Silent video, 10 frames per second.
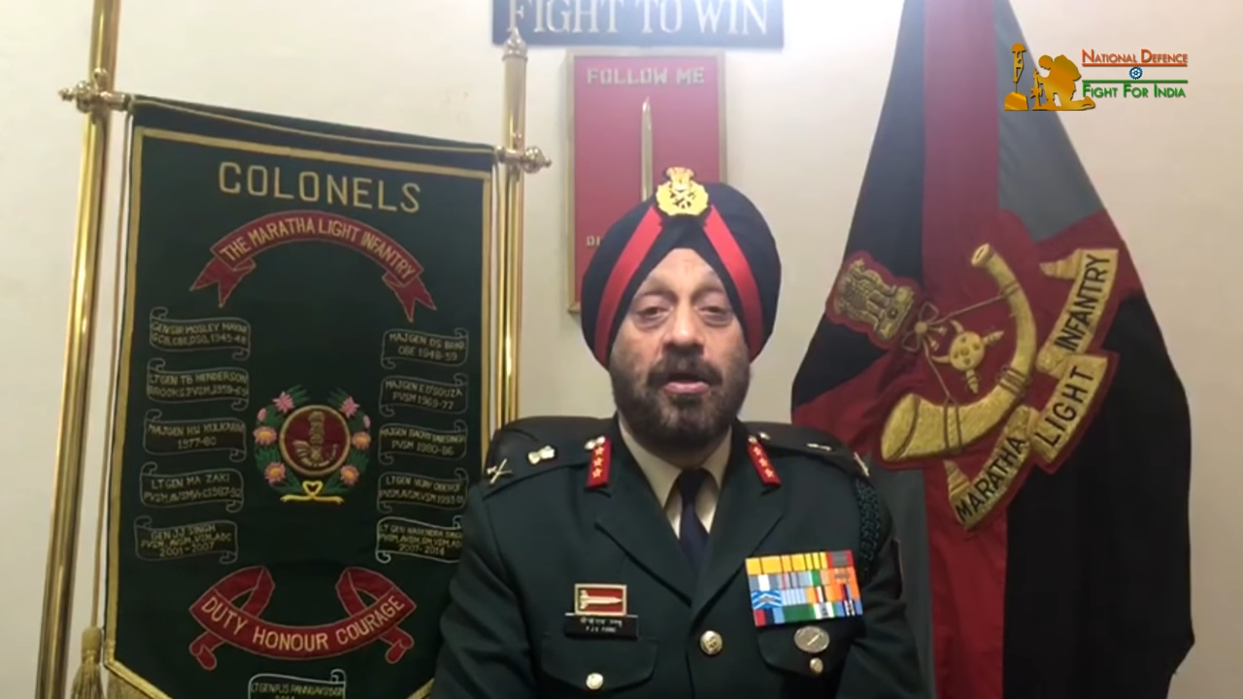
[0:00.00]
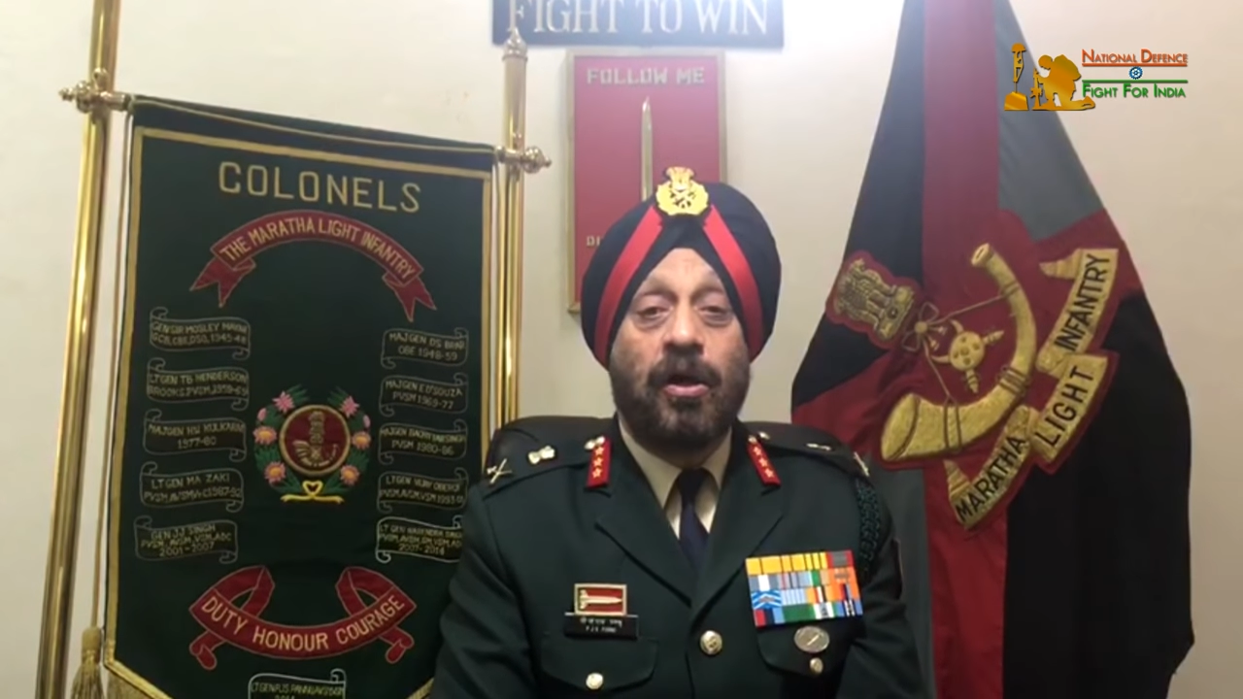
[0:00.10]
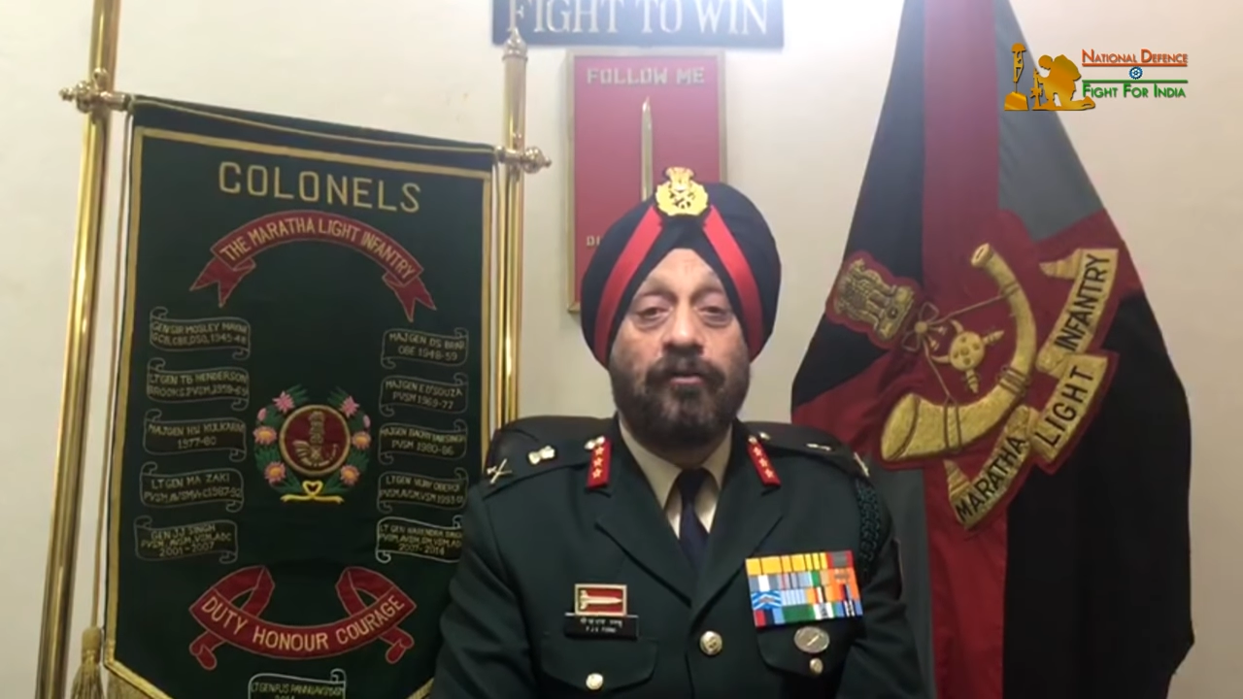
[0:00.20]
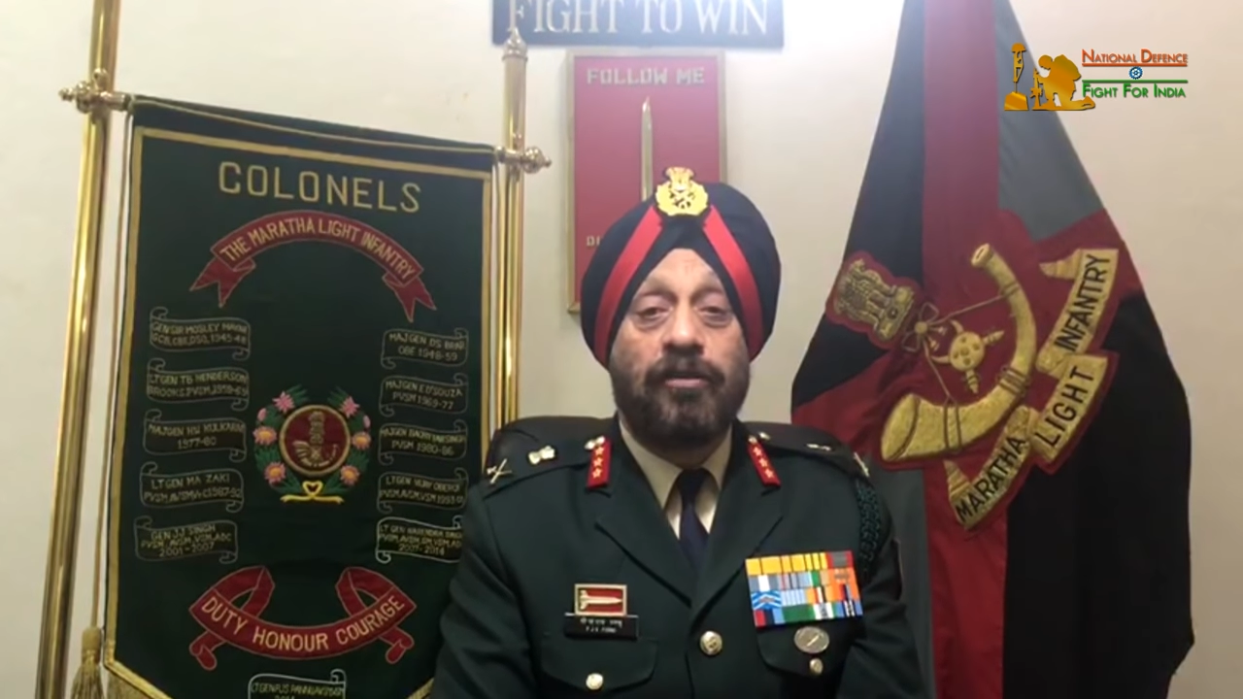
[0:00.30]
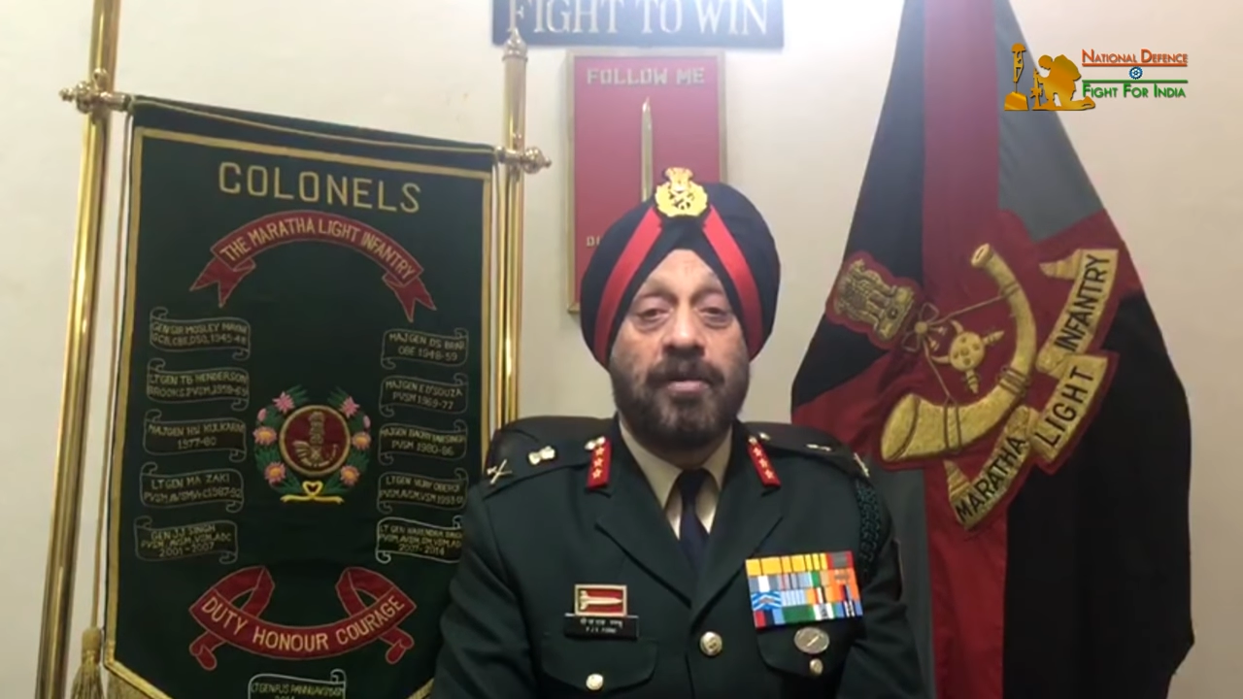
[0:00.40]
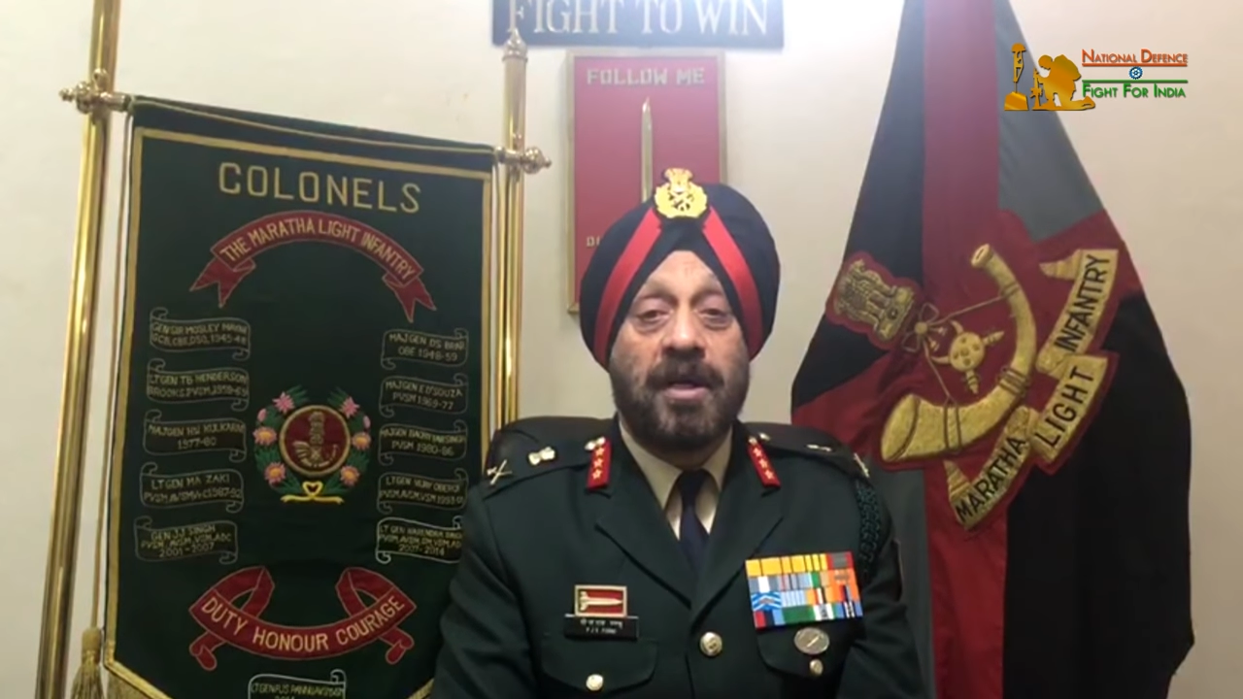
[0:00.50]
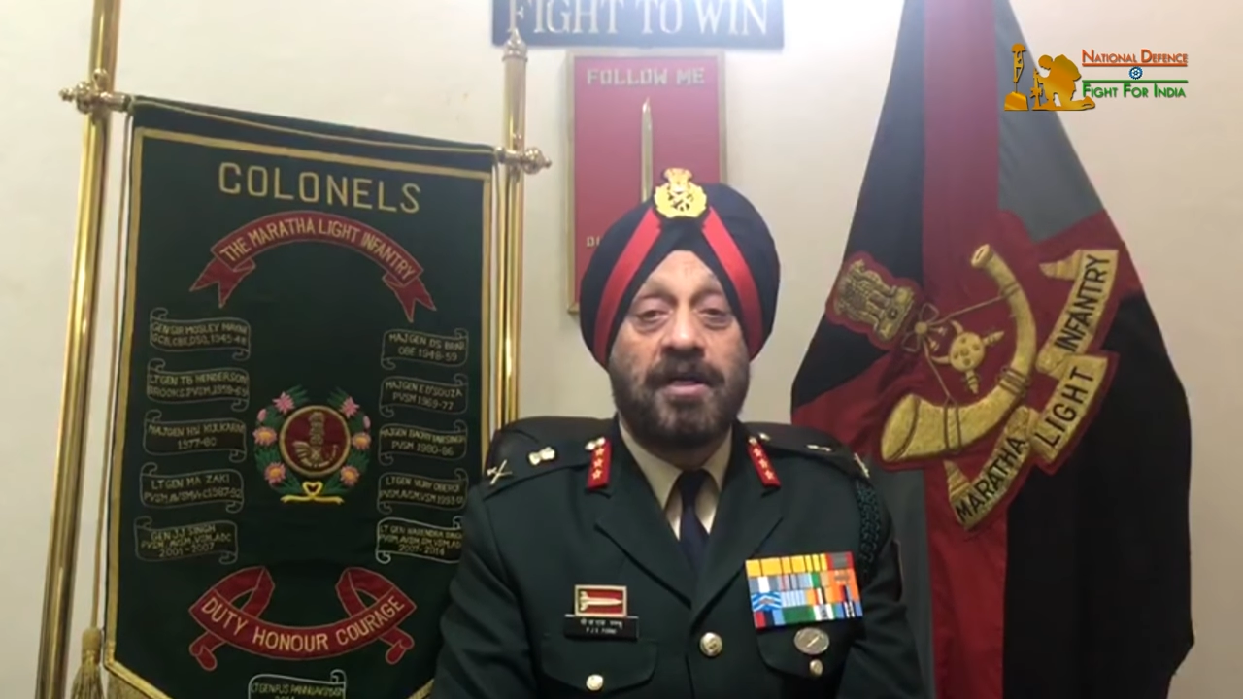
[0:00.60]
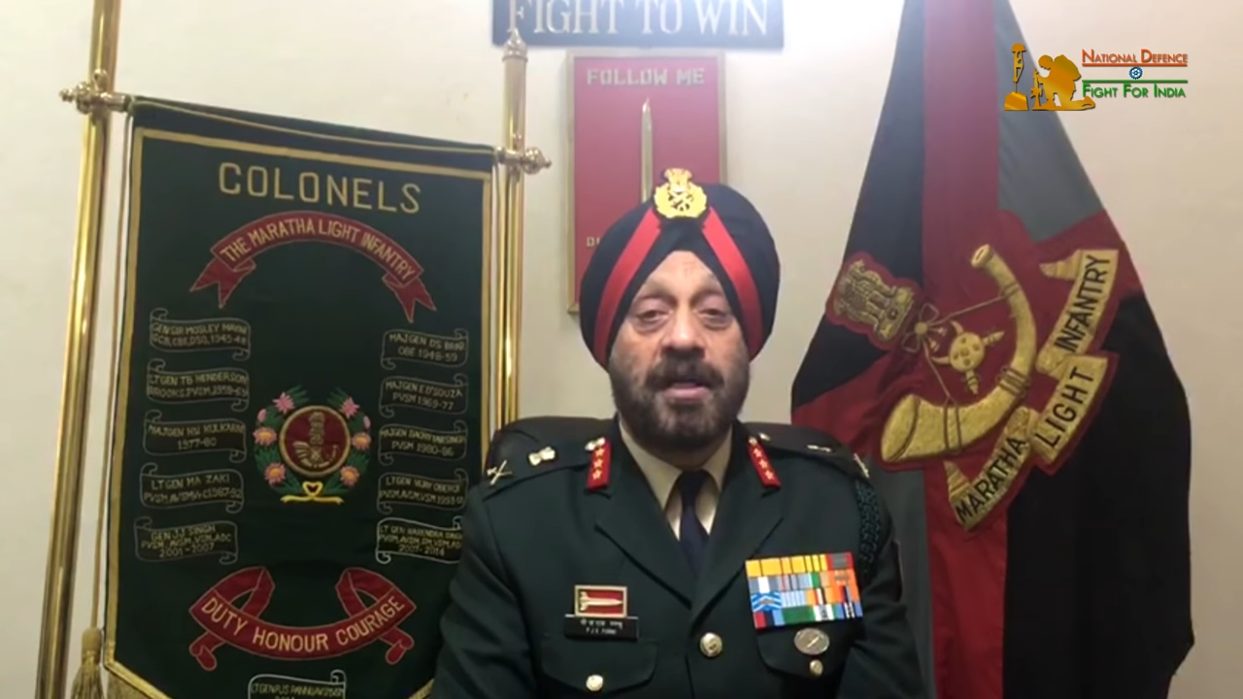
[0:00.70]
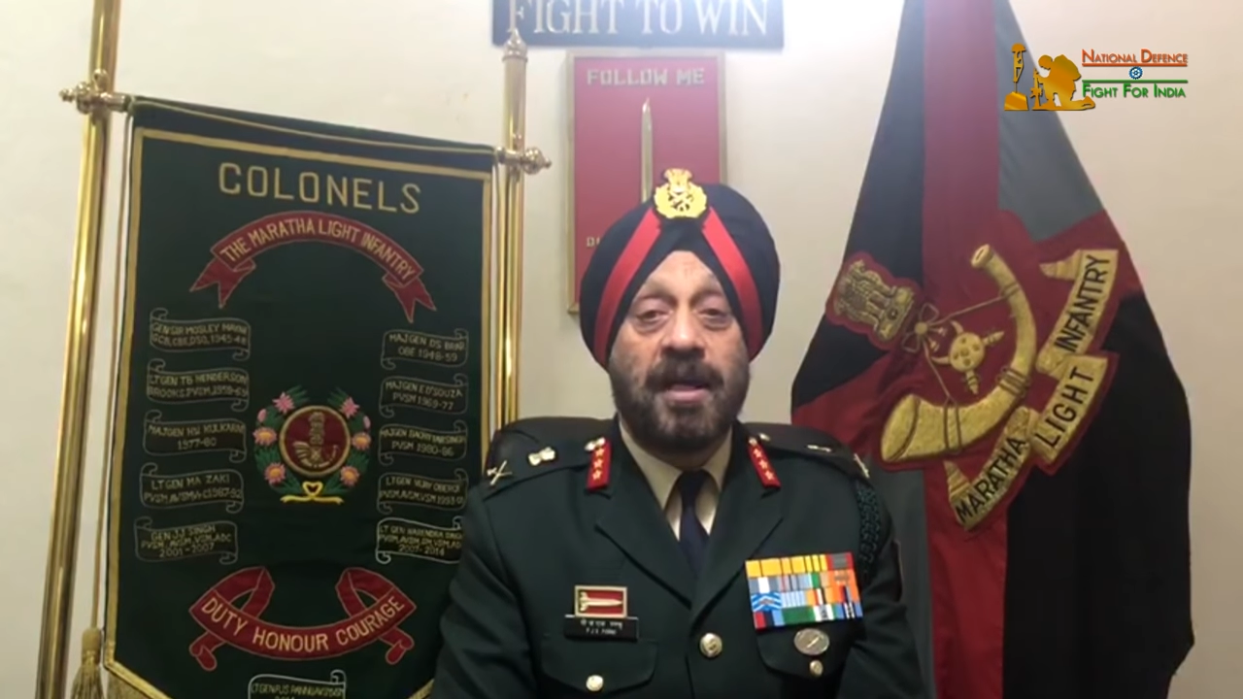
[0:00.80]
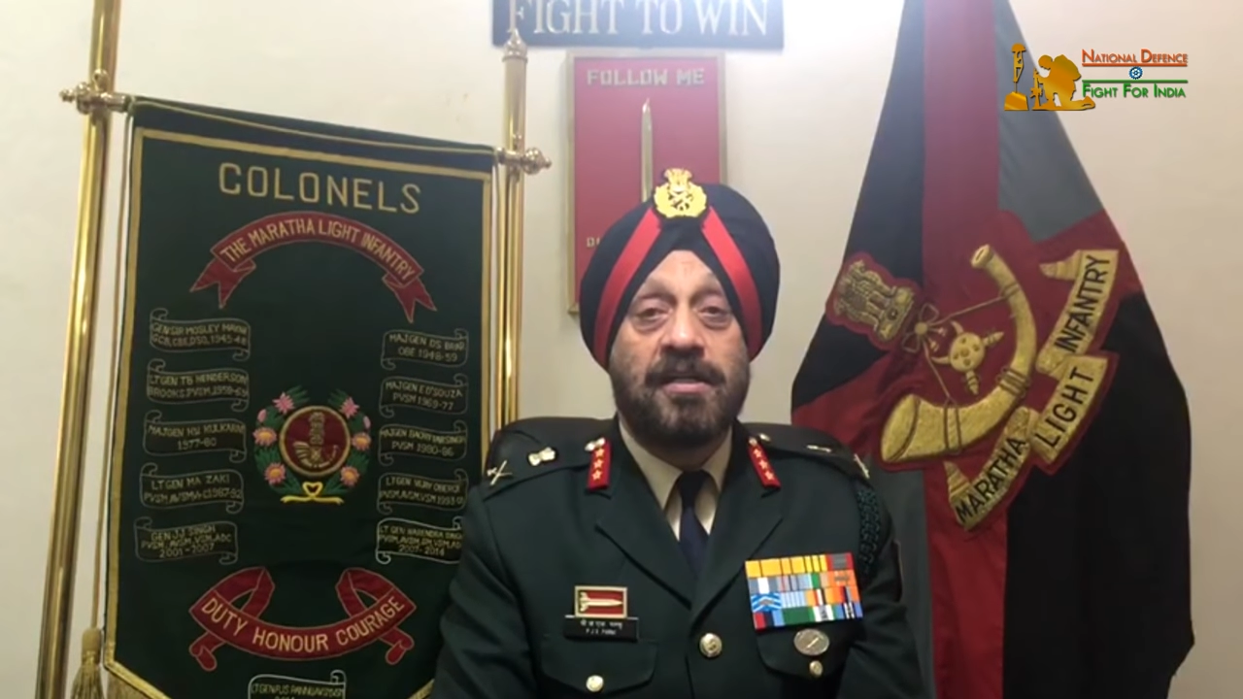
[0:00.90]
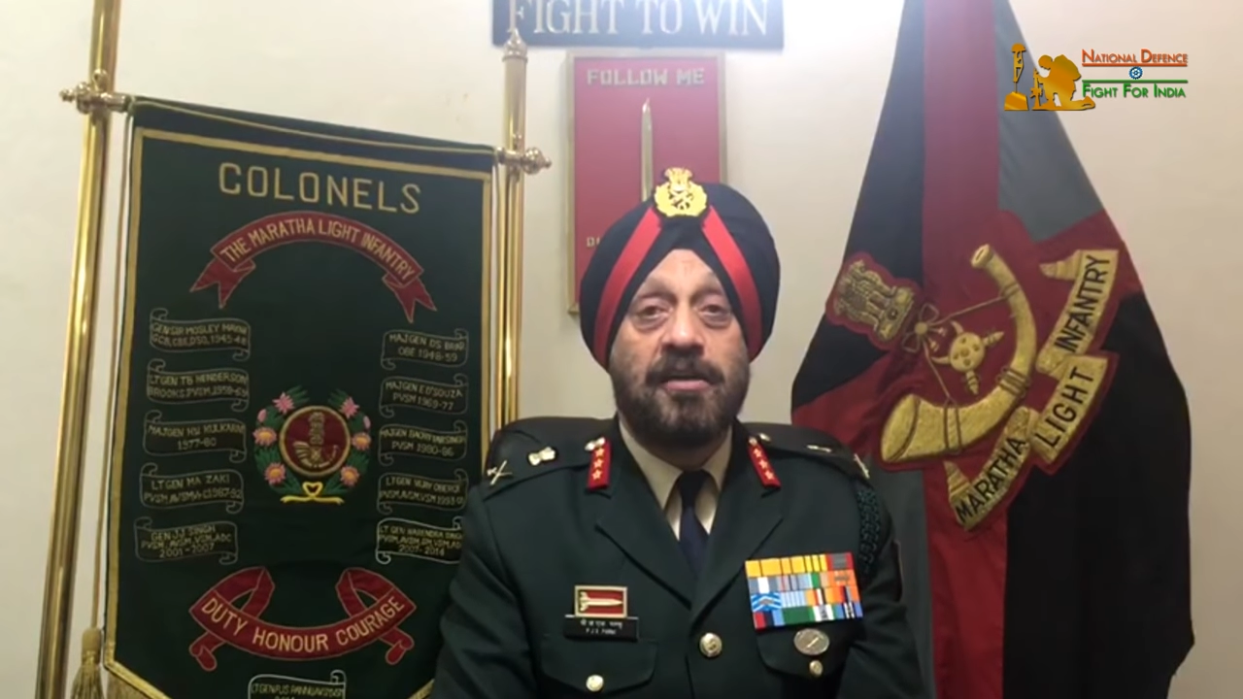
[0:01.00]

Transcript: of the Maratha Light